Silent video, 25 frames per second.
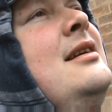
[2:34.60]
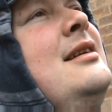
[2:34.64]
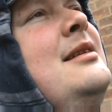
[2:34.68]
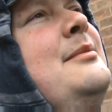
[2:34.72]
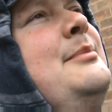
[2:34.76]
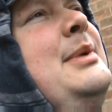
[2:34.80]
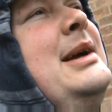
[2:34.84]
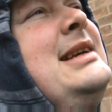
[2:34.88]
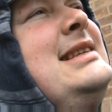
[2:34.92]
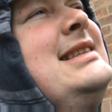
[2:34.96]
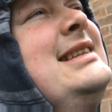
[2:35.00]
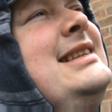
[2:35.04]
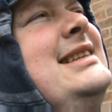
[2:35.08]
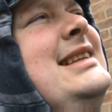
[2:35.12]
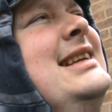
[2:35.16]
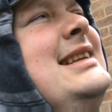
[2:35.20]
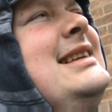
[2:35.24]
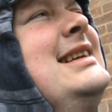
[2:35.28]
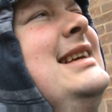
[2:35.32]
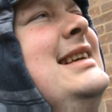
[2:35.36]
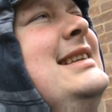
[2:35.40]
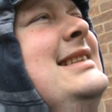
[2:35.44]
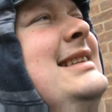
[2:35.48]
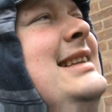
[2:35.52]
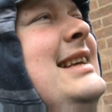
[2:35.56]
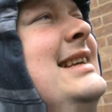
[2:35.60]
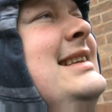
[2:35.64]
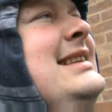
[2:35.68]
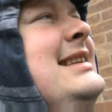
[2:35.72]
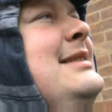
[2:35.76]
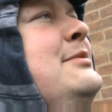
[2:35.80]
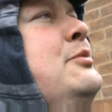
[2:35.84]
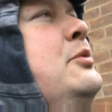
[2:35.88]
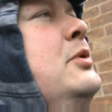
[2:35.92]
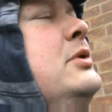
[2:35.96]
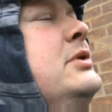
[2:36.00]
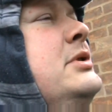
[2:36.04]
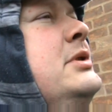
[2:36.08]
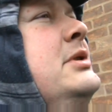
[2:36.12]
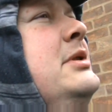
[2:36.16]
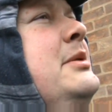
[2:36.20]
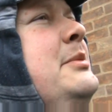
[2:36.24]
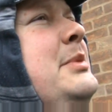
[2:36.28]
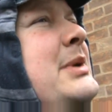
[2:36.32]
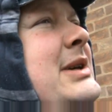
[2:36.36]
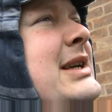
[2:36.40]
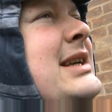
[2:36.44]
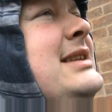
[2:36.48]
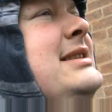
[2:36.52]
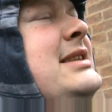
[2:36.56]
because this was
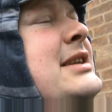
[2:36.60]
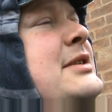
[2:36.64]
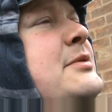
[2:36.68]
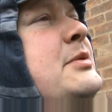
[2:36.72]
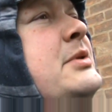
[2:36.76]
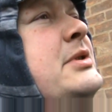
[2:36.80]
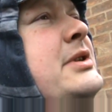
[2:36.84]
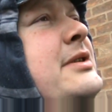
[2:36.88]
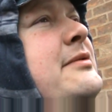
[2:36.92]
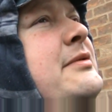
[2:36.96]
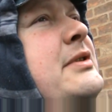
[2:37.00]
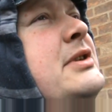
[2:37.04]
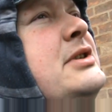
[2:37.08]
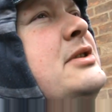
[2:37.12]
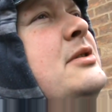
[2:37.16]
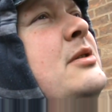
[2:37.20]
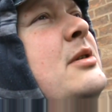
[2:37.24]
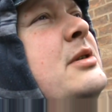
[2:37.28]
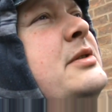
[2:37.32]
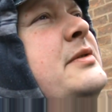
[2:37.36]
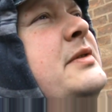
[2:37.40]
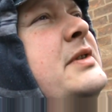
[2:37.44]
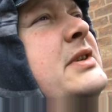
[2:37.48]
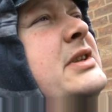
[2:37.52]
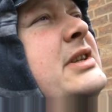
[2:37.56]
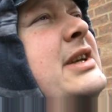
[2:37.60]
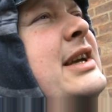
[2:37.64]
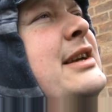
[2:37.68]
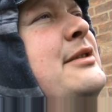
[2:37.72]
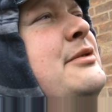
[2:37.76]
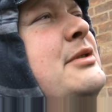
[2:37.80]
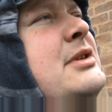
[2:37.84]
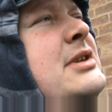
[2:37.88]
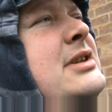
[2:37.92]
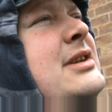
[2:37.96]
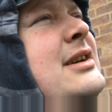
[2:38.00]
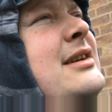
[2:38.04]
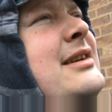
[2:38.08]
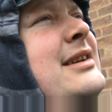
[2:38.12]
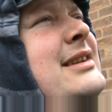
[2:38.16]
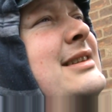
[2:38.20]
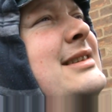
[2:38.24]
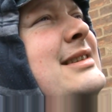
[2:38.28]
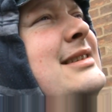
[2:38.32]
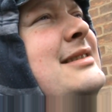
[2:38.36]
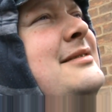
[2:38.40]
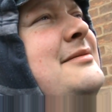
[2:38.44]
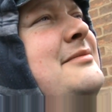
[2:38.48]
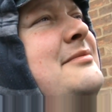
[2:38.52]
the original Oxford sacred site,